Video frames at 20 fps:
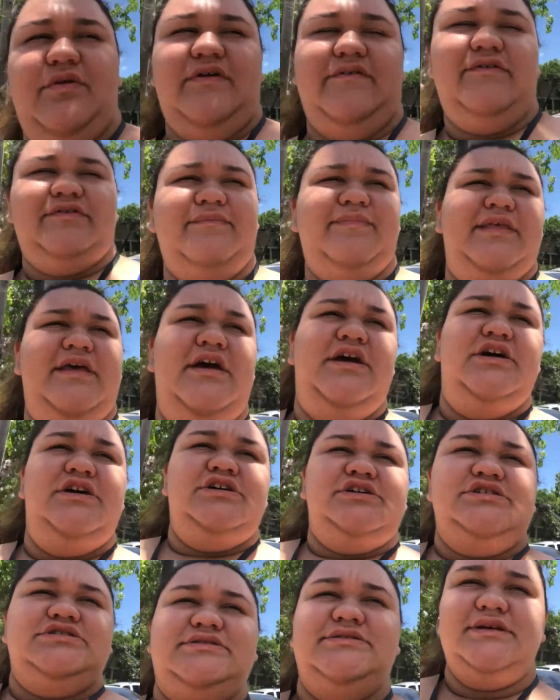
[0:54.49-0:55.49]
or whatever
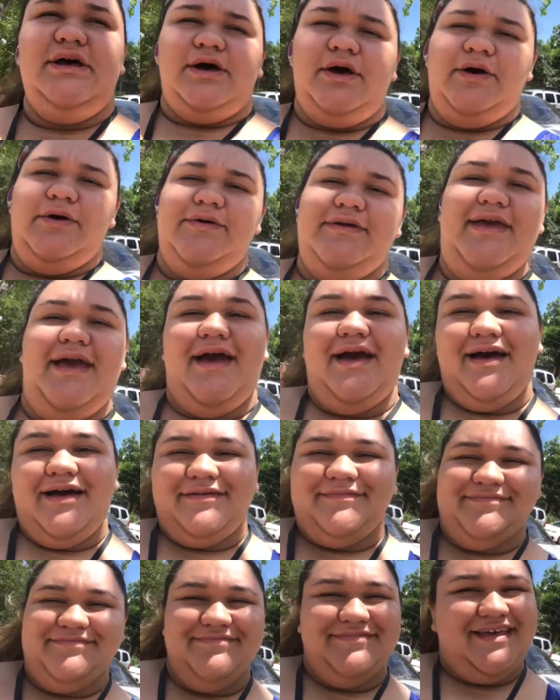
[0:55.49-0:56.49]
so
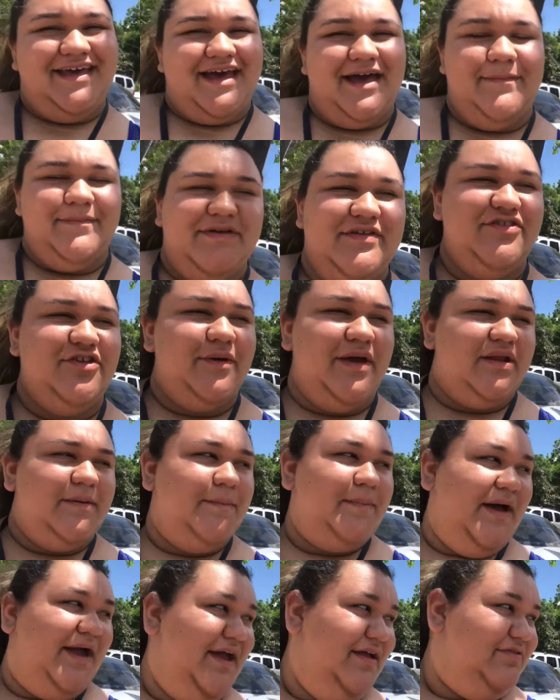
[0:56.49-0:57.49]
yeah, that happened. So we had
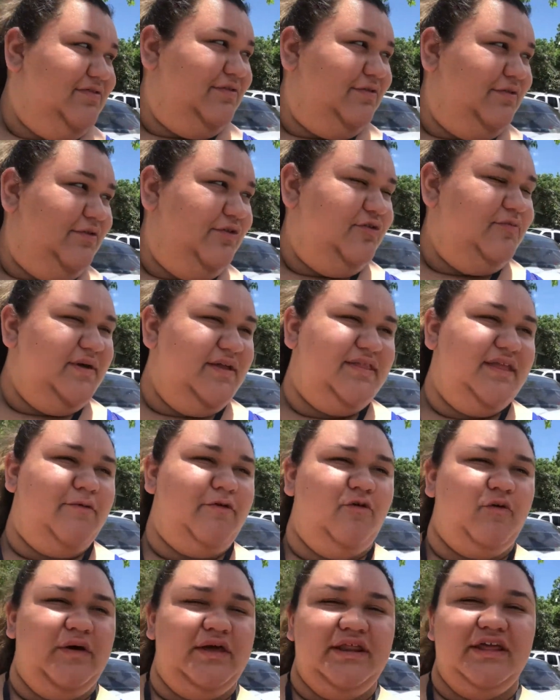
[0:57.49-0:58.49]
to buy a tube and then
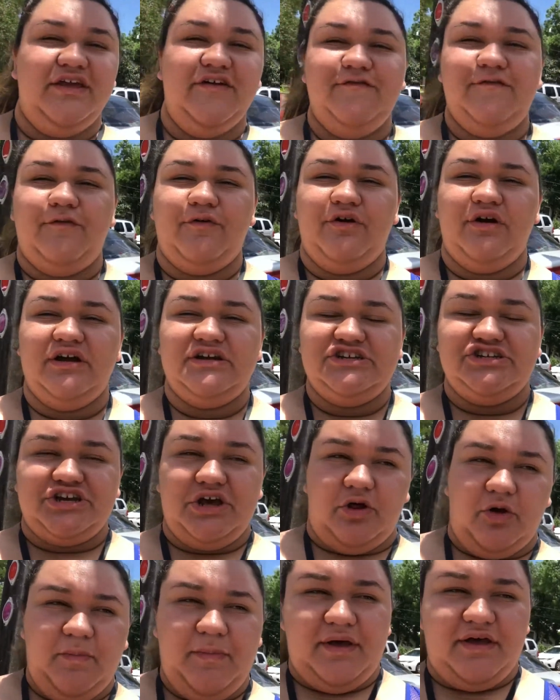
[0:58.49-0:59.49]
we're waiting for a
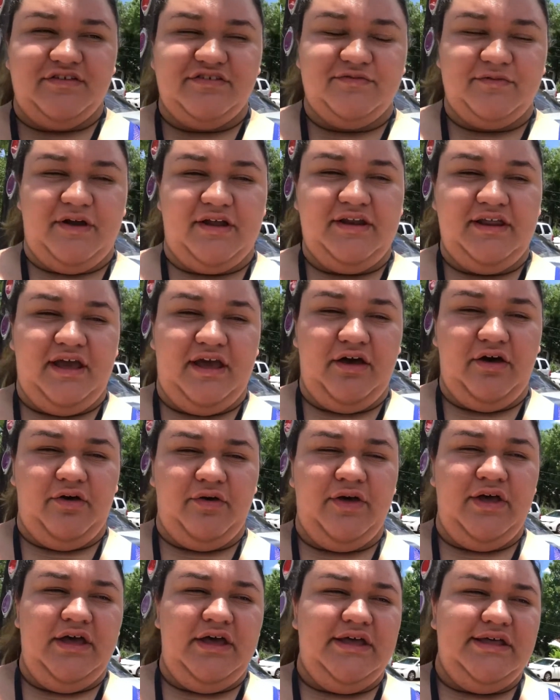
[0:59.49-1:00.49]
shuttle bus right
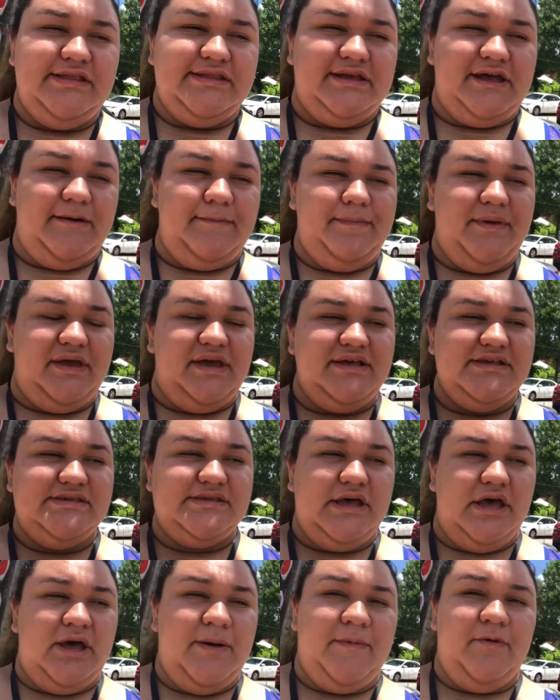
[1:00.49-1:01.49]
now to come pick us
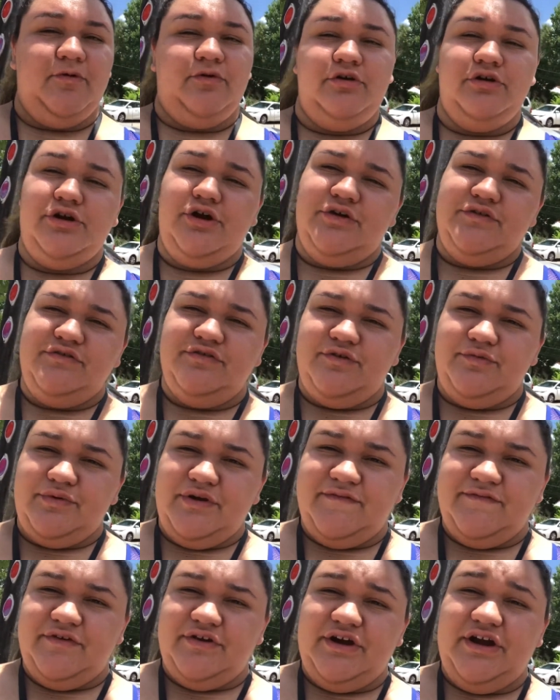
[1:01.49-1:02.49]
up and we're gonna go to the
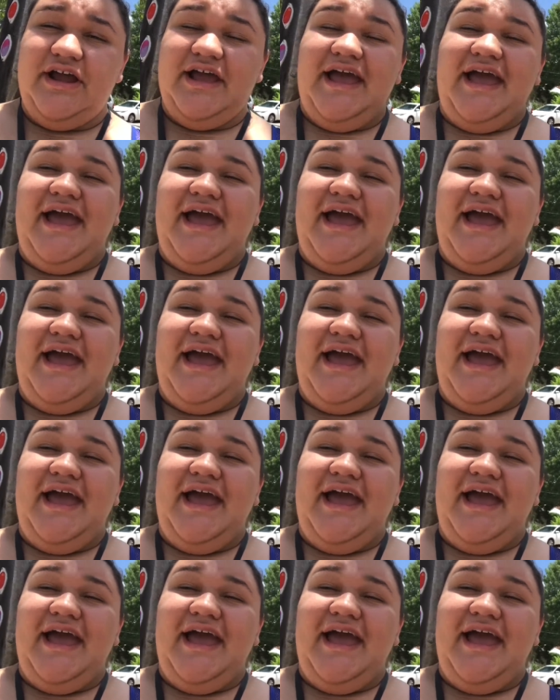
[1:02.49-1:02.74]
river.